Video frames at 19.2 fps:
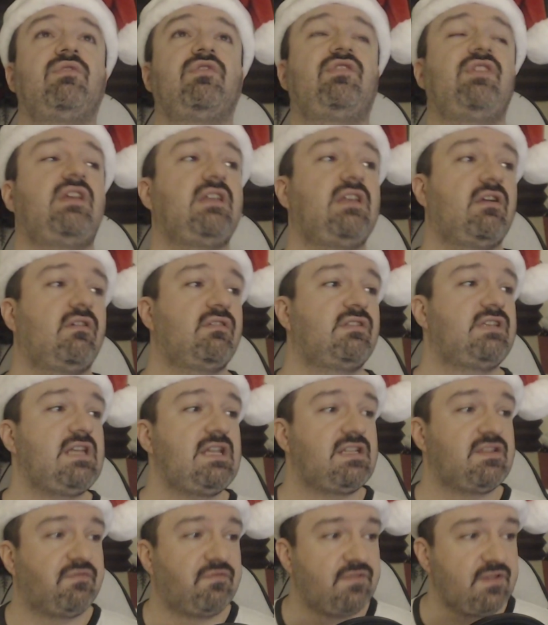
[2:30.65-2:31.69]
percent
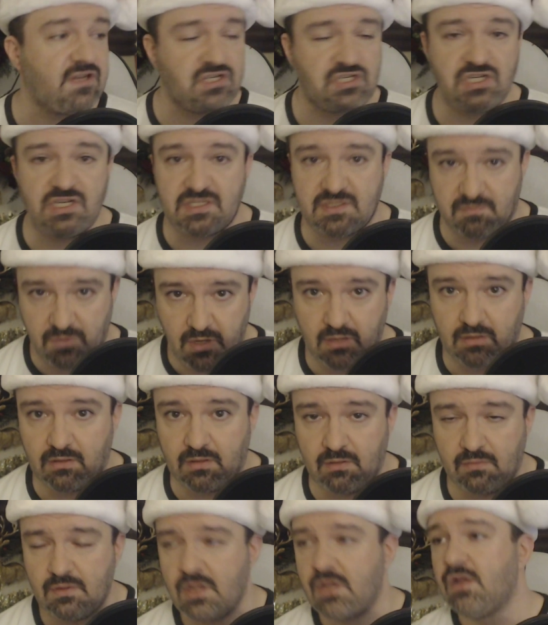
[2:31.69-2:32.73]
guaranteed to finish it
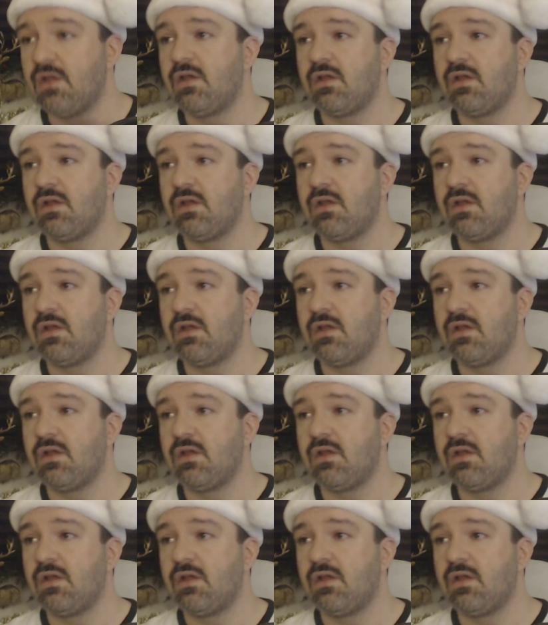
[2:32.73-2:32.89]
tomorrow.